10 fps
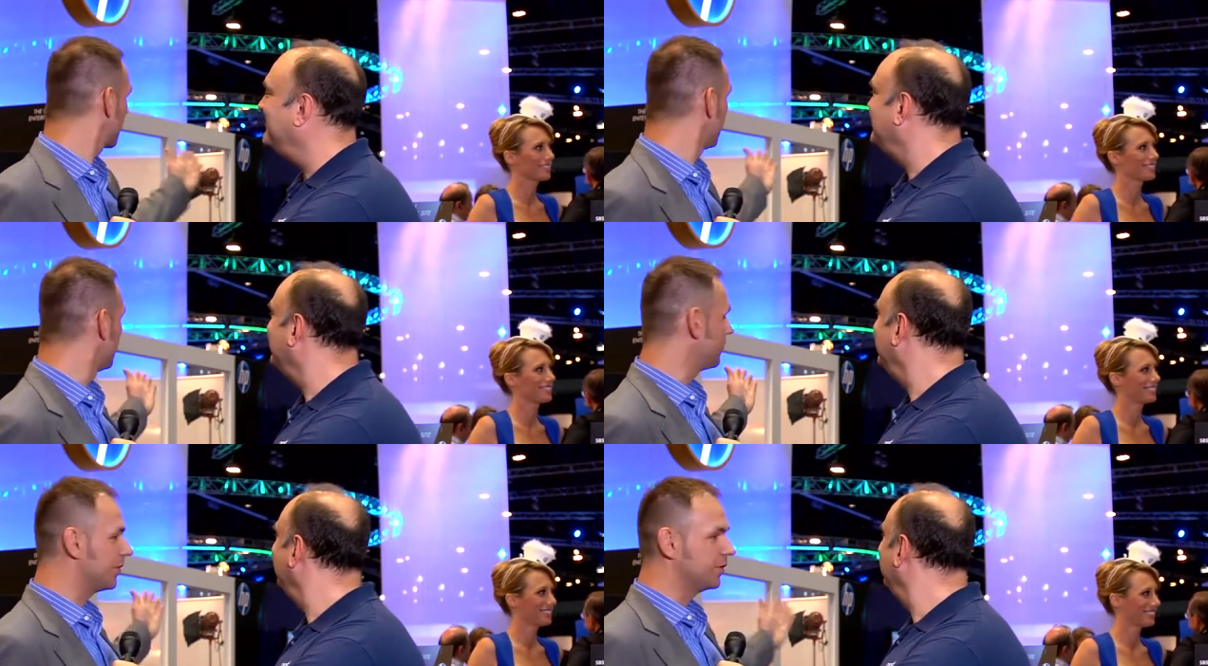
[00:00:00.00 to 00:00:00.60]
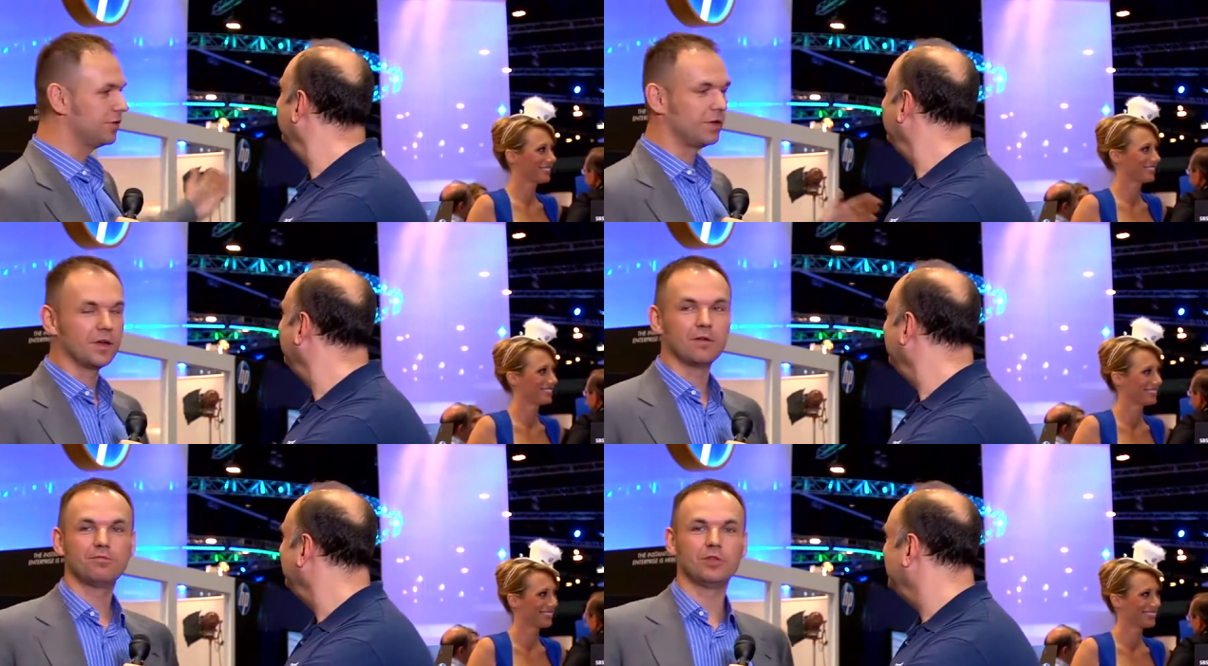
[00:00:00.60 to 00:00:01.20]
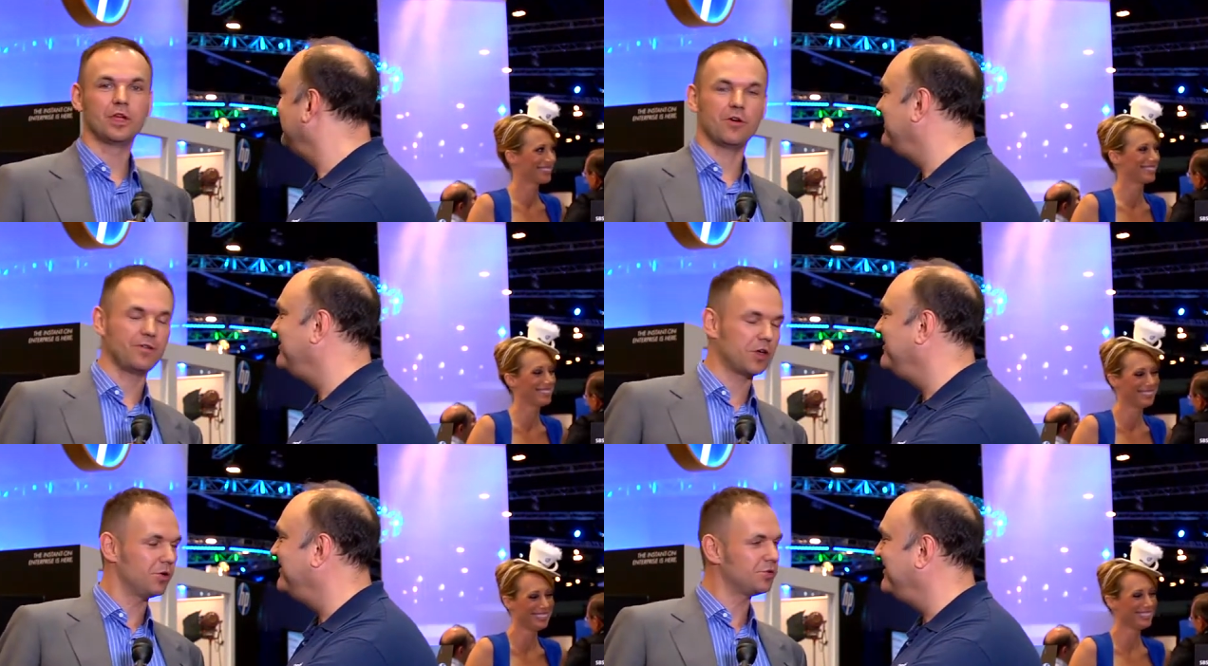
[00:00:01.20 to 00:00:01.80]
Speaker 1: come over to the to the
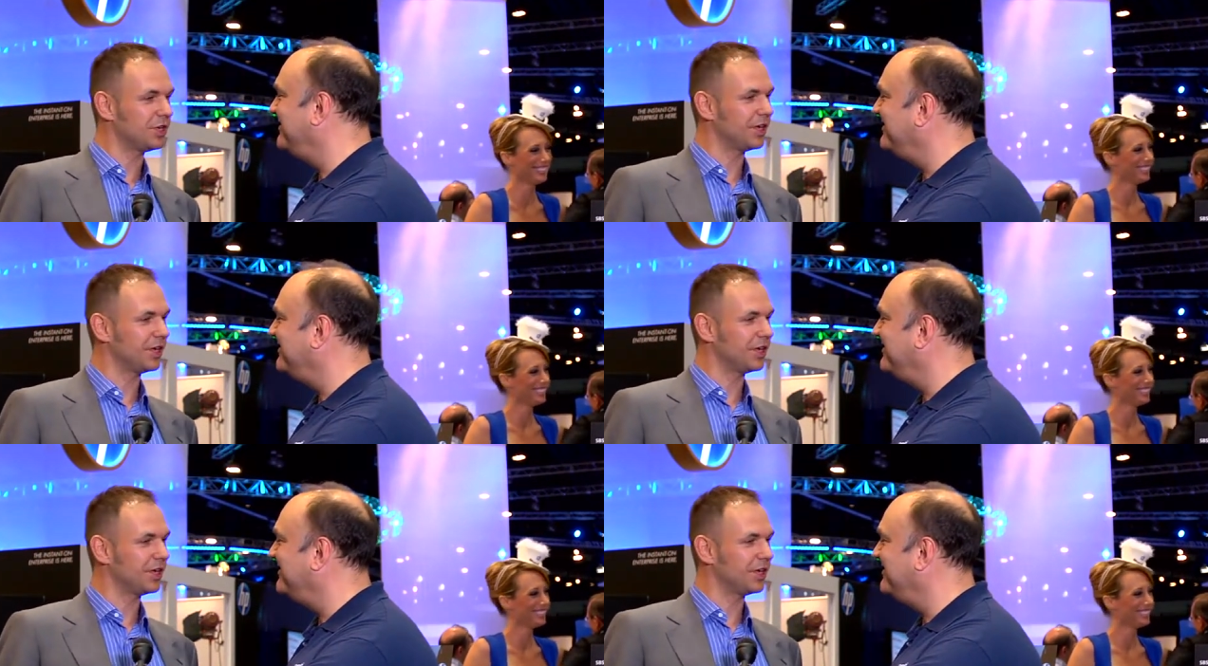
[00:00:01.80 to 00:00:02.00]
coffee coaching